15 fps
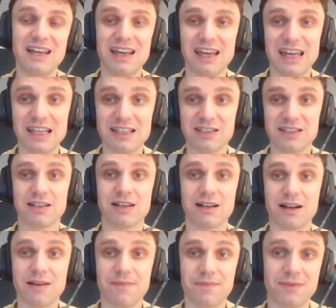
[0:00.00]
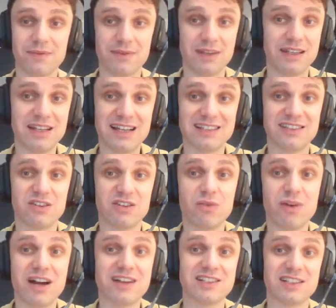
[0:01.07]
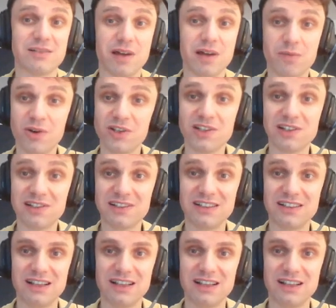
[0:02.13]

It doesn't require a model.